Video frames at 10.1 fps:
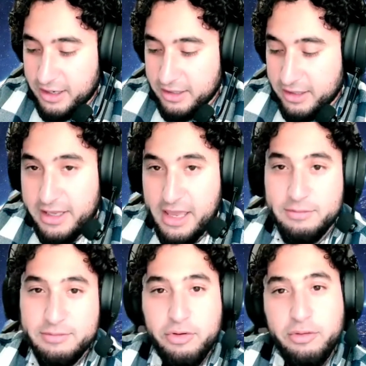I like
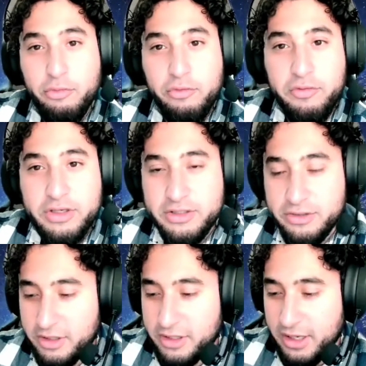games more than movies.
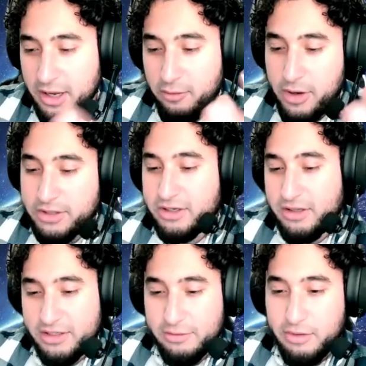So like Ratchet and
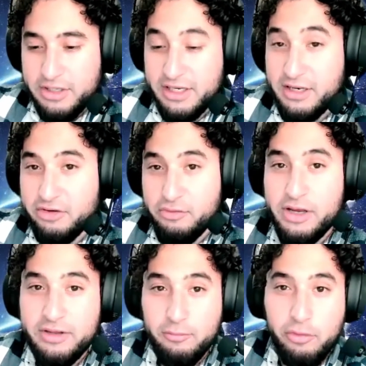Clank to me is like an
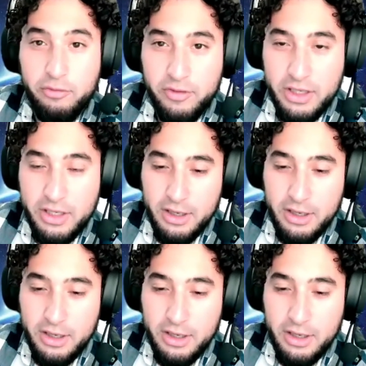interactive movie.